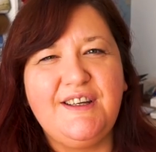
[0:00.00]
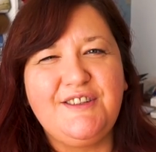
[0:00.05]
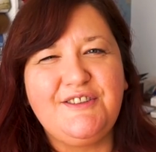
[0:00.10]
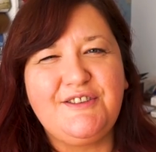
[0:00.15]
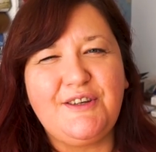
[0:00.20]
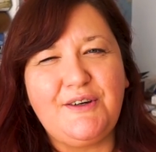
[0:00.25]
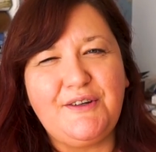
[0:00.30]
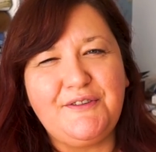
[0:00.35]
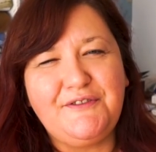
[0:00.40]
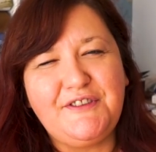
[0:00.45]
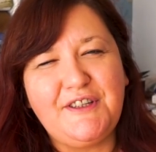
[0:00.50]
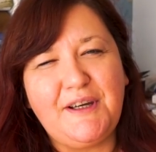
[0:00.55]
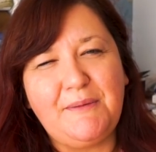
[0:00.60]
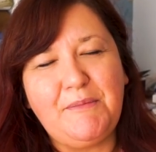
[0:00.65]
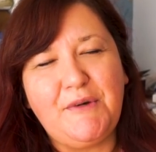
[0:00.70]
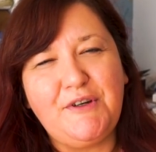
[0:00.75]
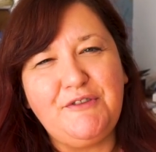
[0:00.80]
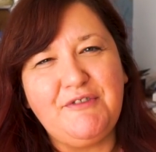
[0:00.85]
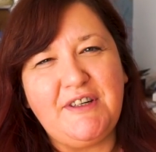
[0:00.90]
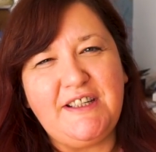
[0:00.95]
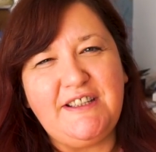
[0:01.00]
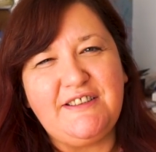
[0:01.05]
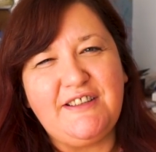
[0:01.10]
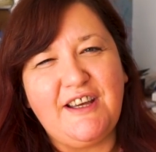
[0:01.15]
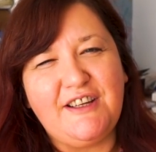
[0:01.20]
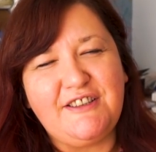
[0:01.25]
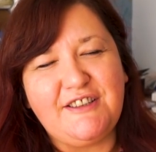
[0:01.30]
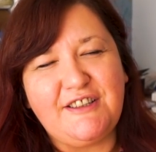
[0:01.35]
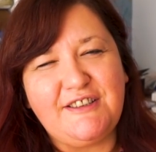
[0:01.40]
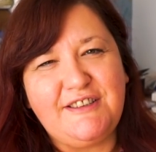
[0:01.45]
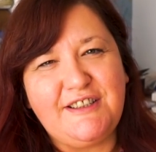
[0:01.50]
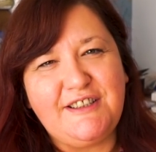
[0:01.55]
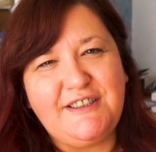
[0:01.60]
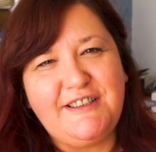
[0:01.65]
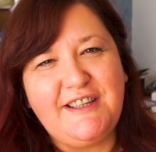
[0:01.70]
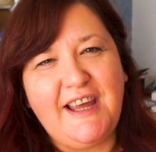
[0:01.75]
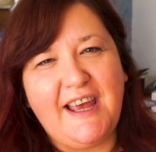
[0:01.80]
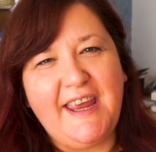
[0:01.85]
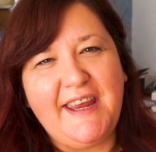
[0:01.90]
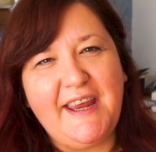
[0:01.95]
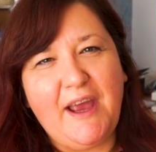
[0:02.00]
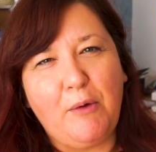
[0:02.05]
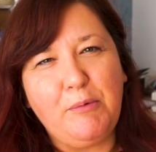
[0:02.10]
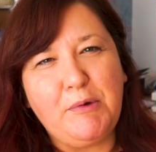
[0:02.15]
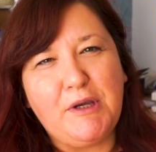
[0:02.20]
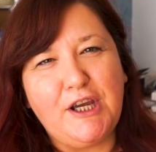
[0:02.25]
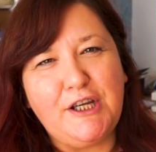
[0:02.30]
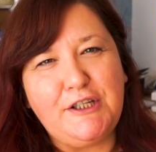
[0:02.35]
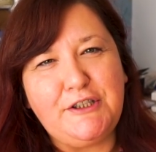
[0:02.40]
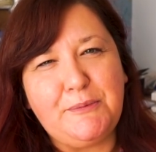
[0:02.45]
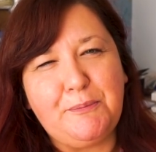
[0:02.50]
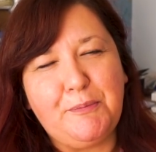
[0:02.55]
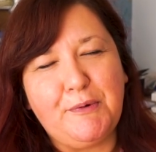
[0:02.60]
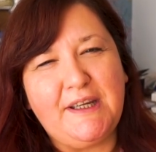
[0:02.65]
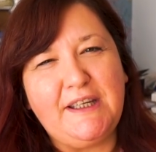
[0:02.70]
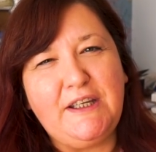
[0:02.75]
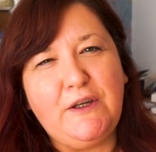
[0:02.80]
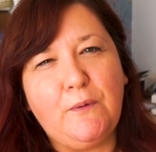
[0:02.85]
So I've done my research and today I'm going to bring